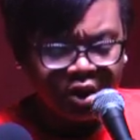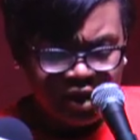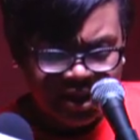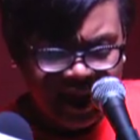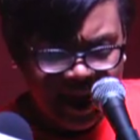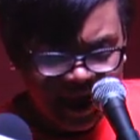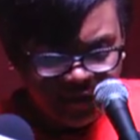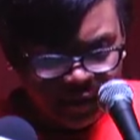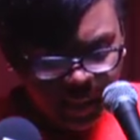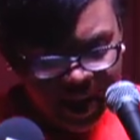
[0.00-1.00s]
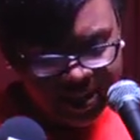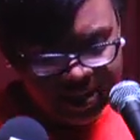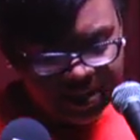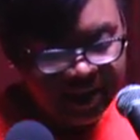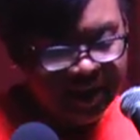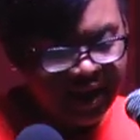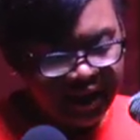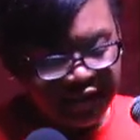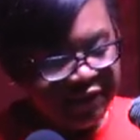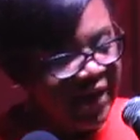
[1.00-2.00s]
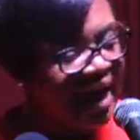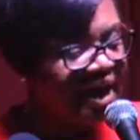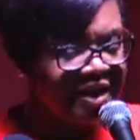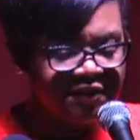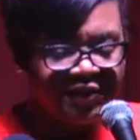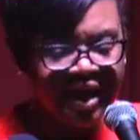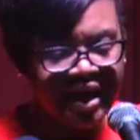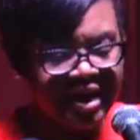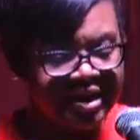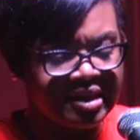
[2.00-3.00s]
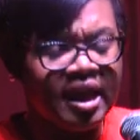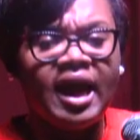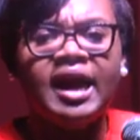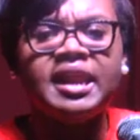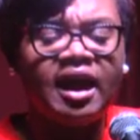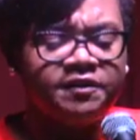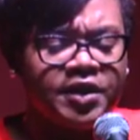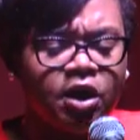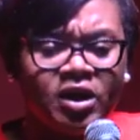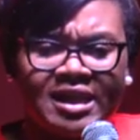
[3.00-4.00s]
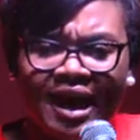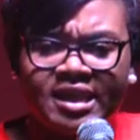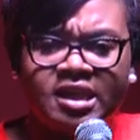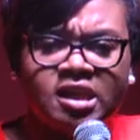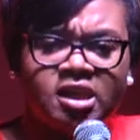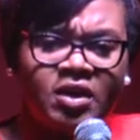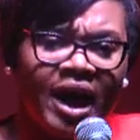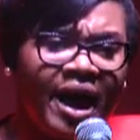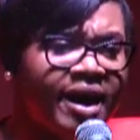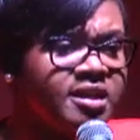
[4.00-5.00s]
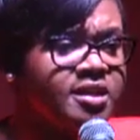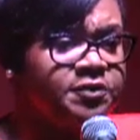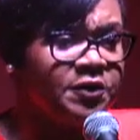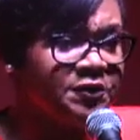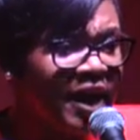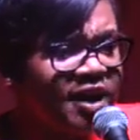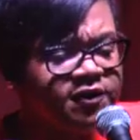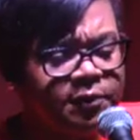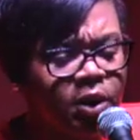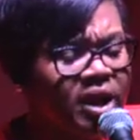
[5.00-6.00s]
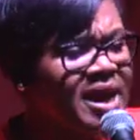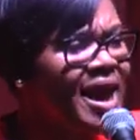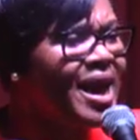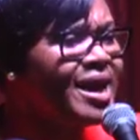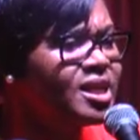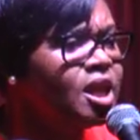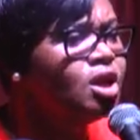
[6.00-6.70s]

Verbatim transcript: So they have wasted five years and have the audacity to ask for five more years.